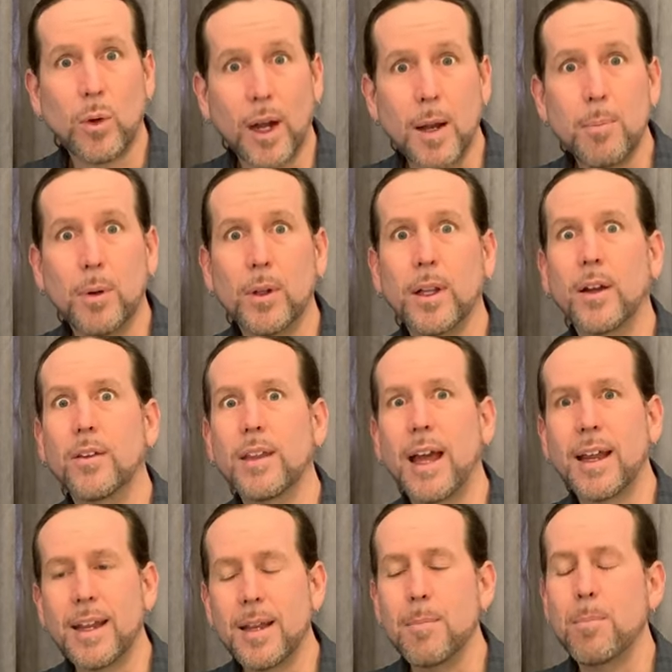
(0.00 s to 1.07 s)
where I pulled out
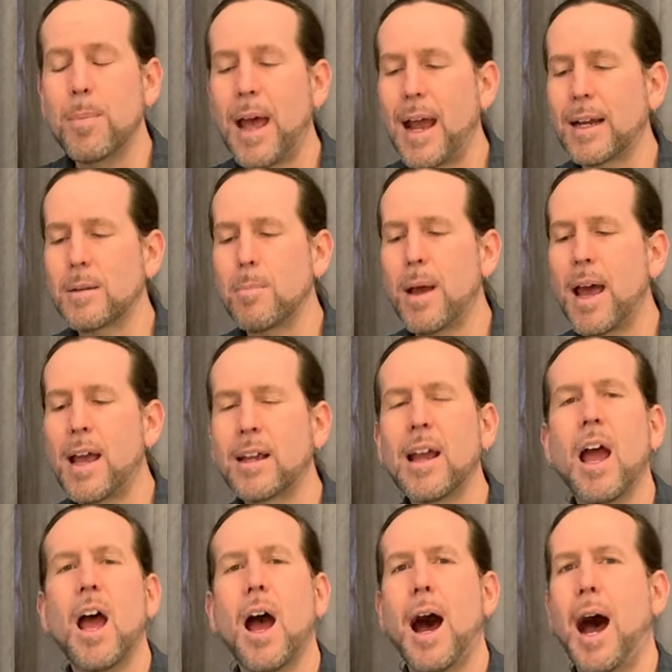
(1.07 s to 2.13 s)
that impact bag,
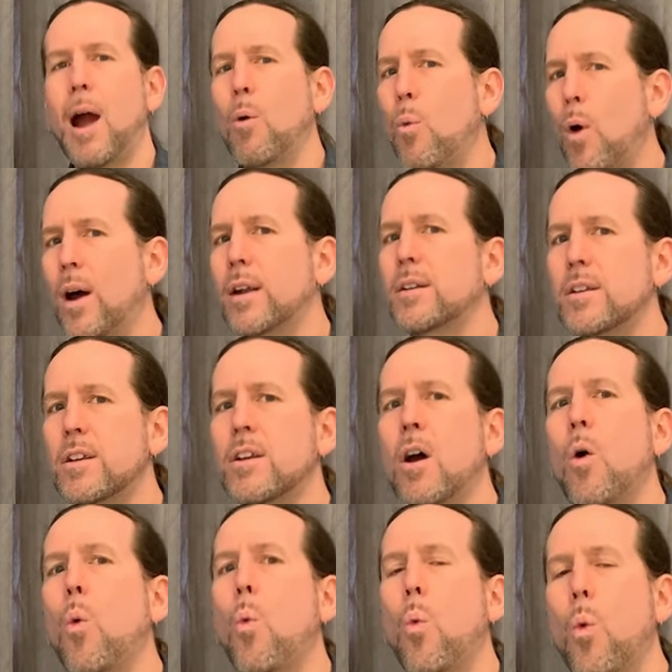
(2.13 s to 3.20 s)
I wanted to
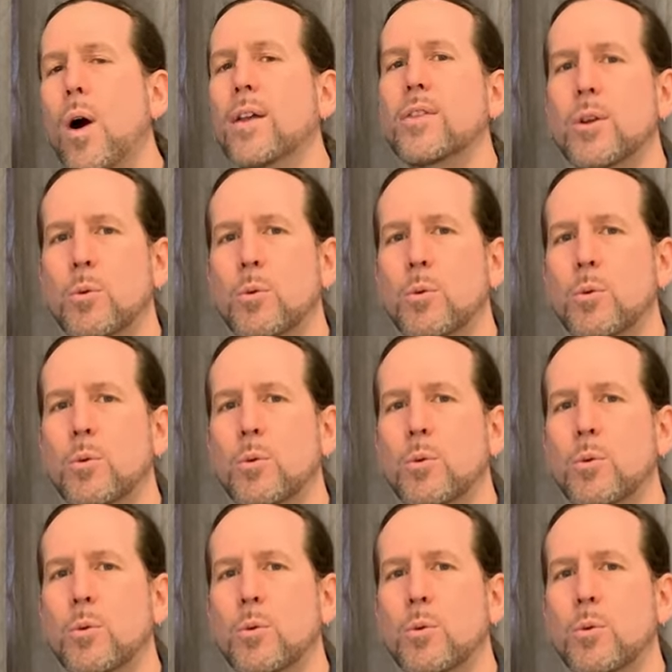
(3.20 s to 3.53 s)
know what